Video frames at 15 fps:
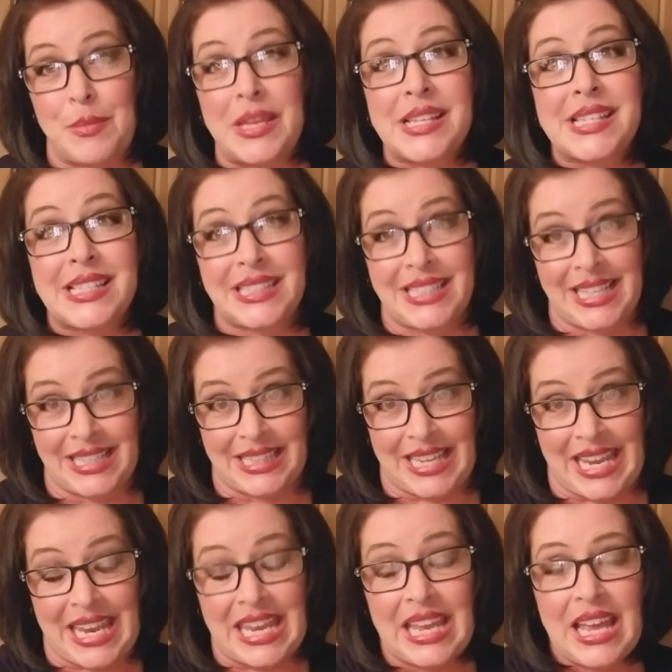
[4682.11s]
is
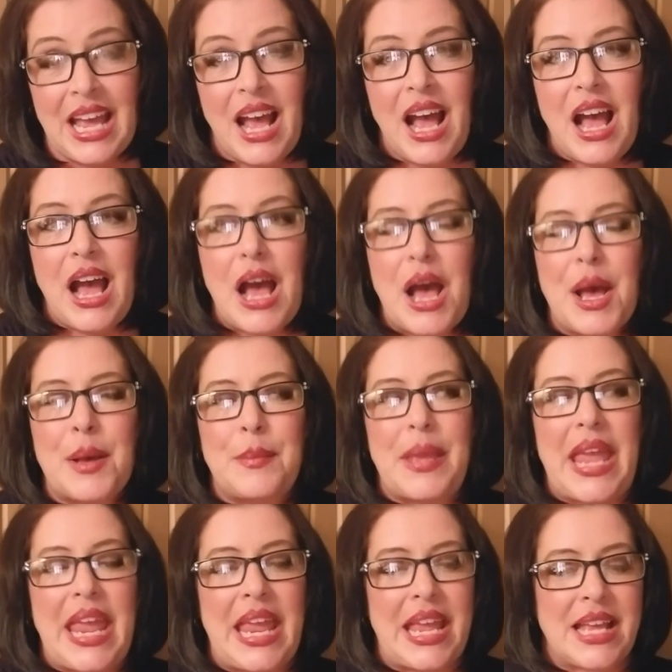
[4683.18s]
Lily.
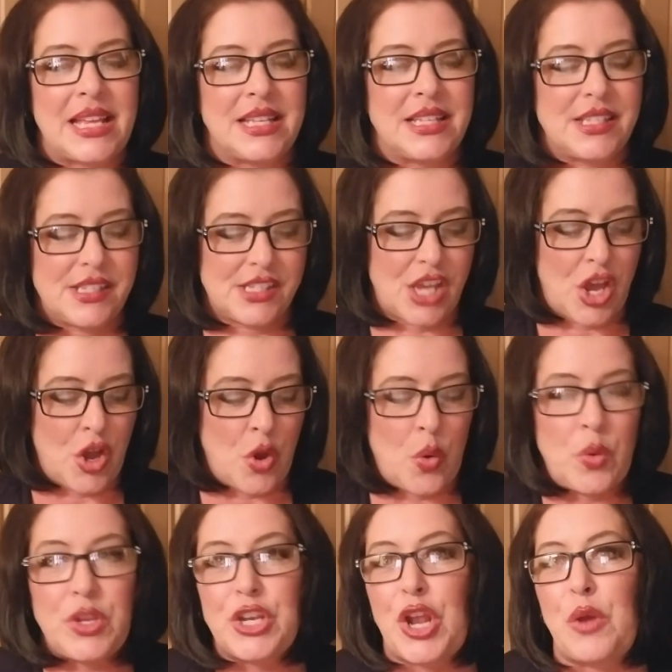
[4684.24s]
And
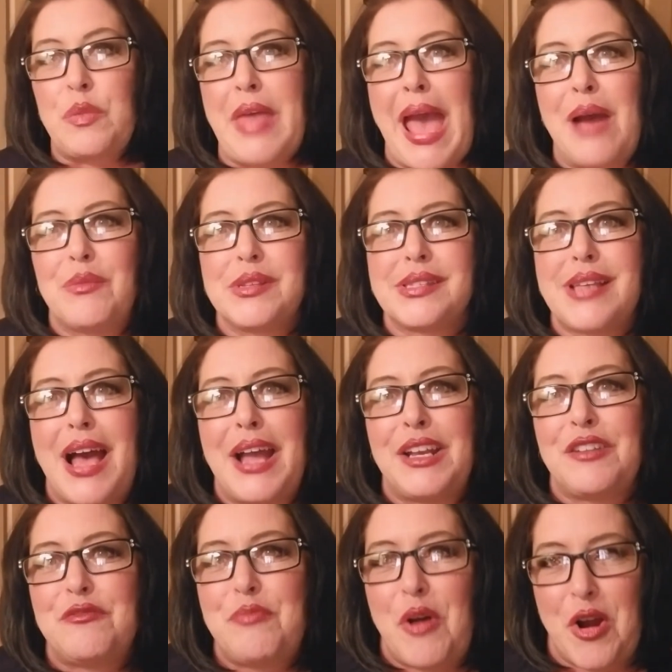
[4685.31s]
so, you know, that was kind
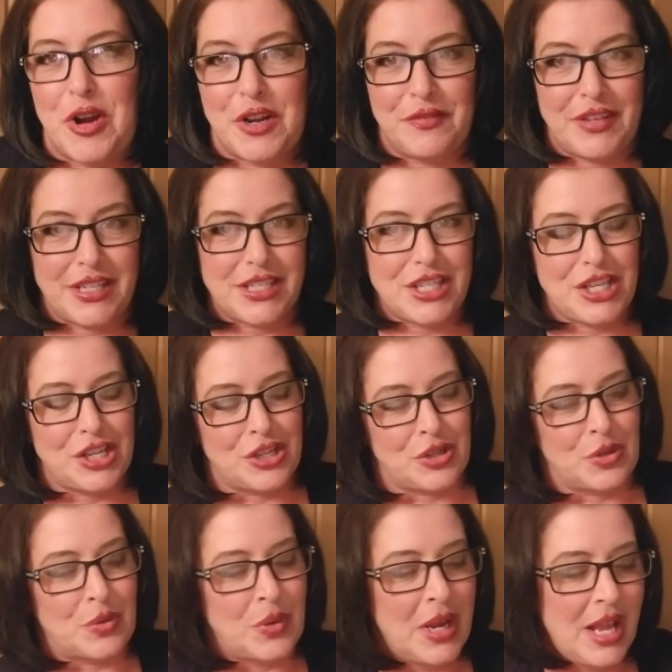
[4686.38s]
of part of it
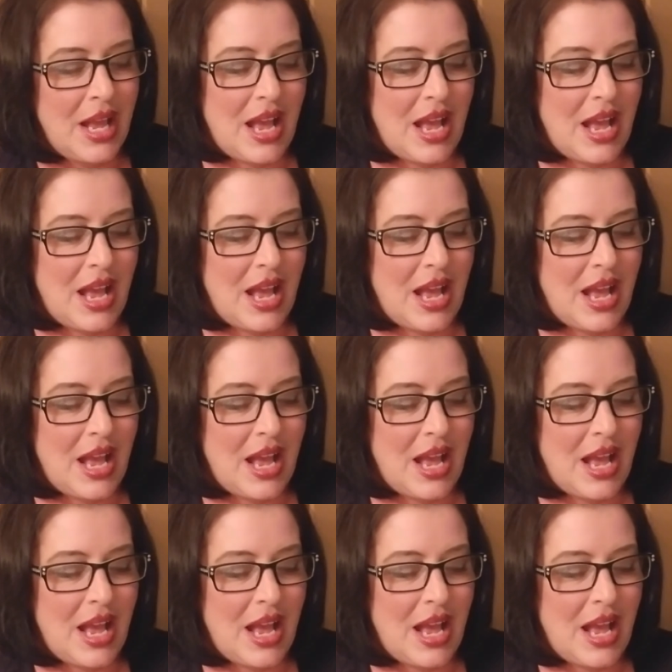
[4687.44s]
too.